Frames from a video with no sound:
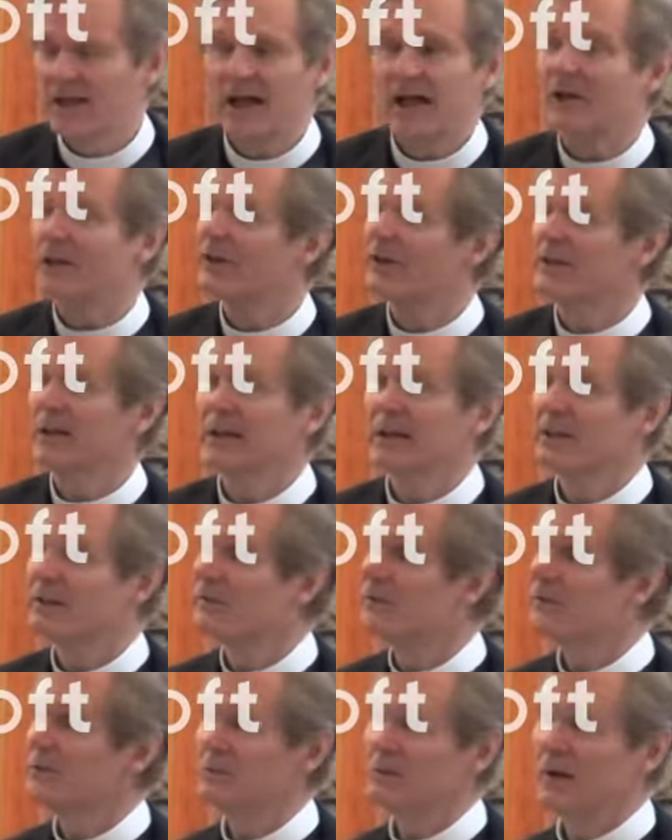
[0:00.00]
how can I
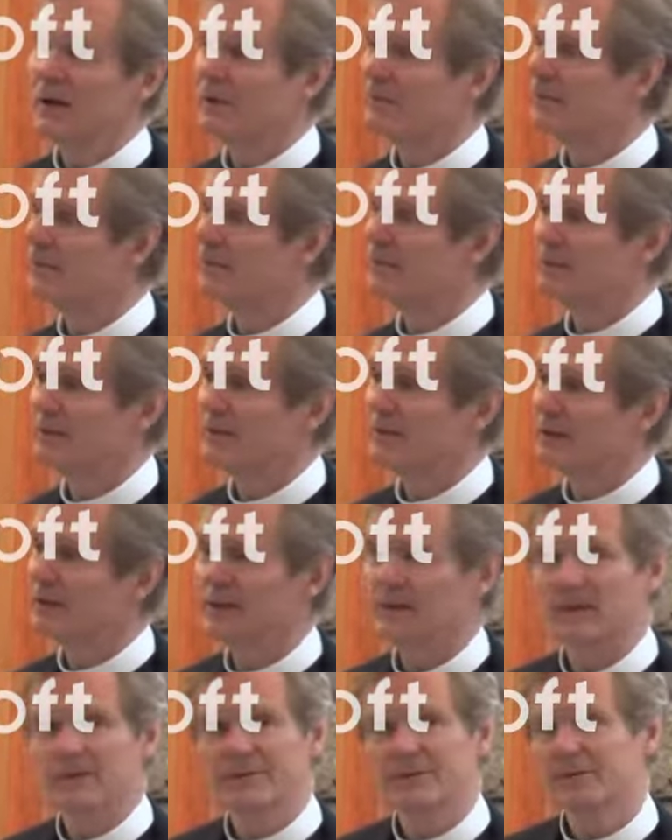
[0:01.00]
give you up? I
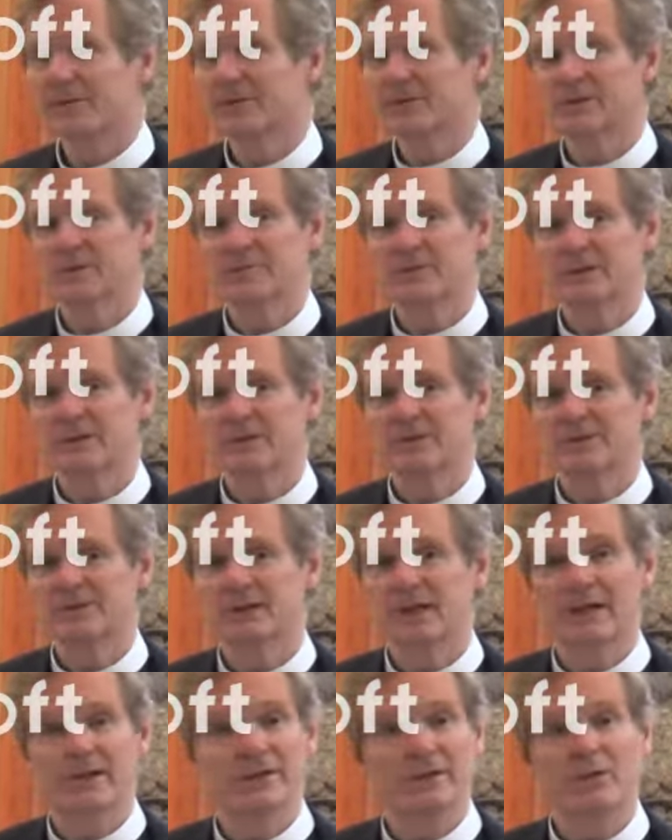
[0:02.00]
love you so much.
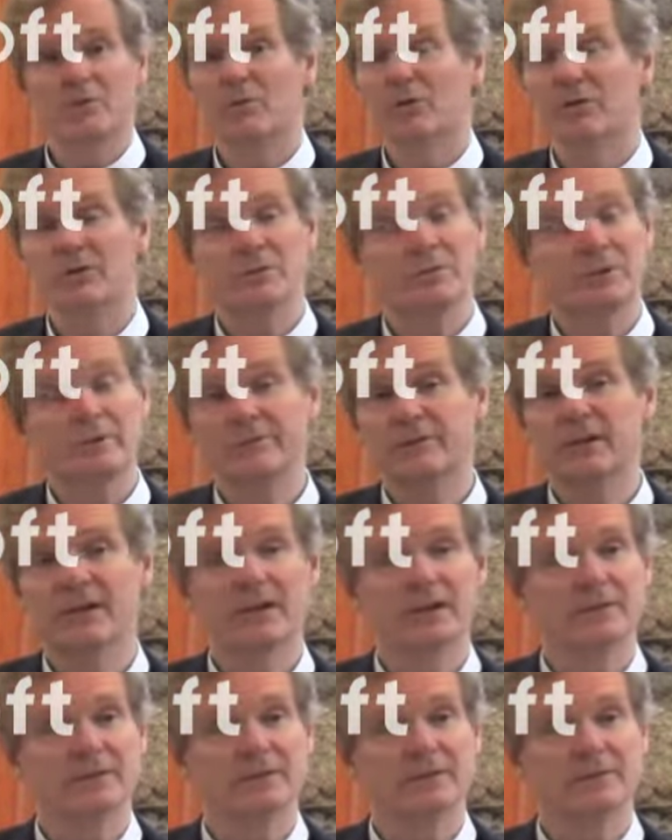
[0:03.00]
I know what you have
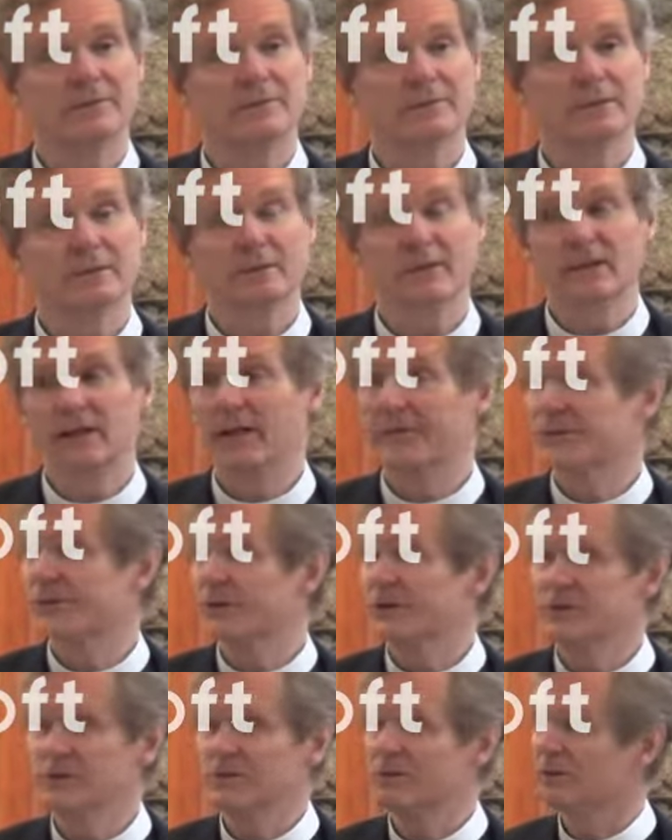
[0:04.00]
done, and I've
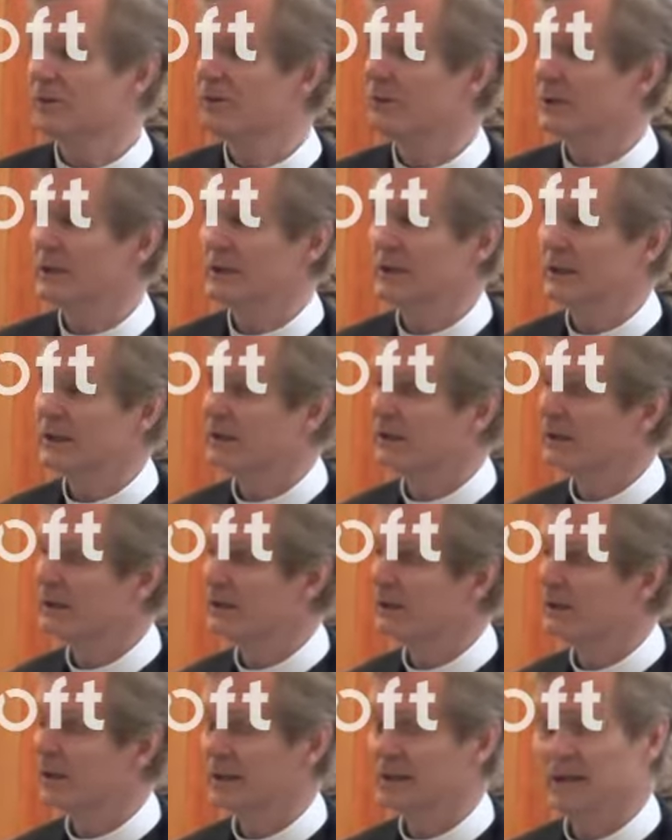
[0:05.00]
seen you do it again and
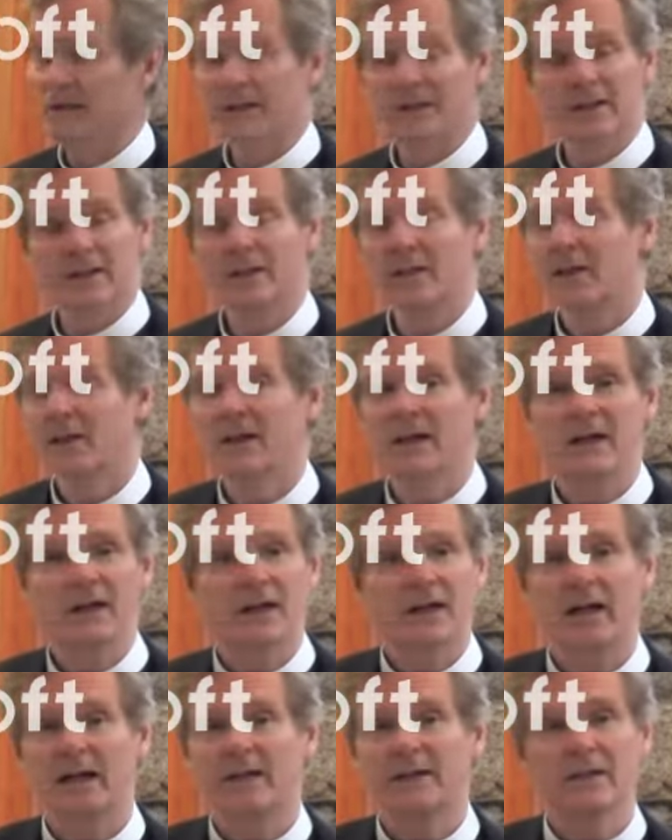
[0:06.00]
again, and
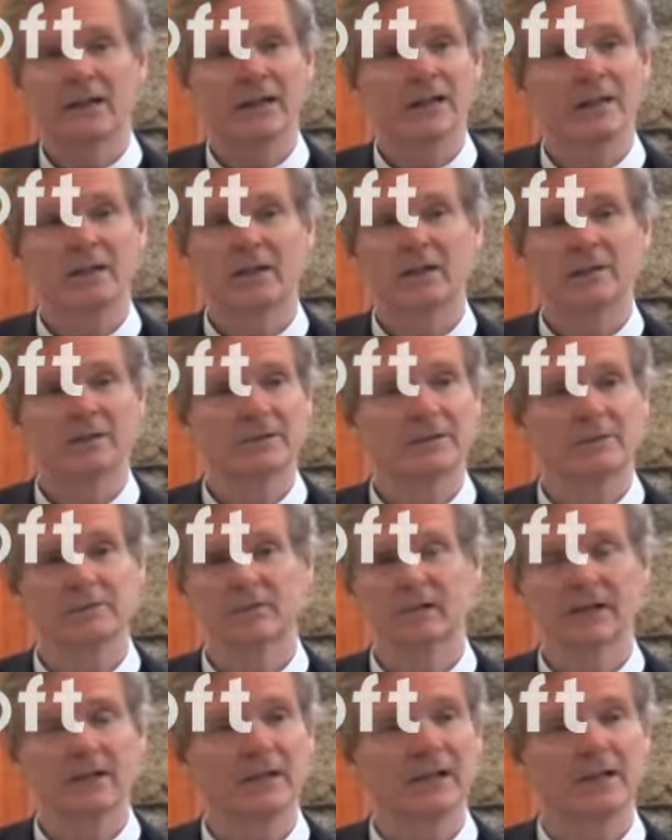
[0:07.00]
I cannot
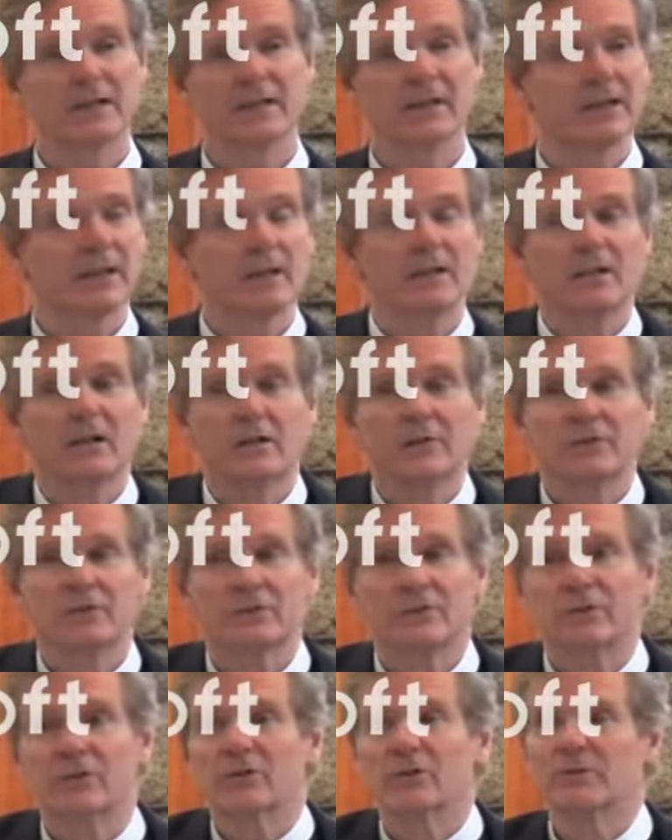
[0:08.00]

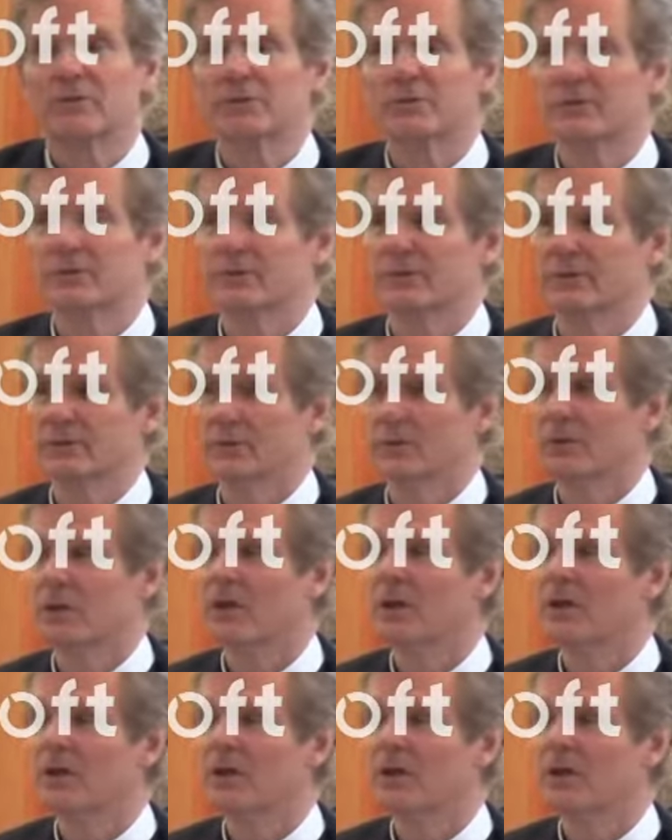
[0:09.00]
turn loose of you.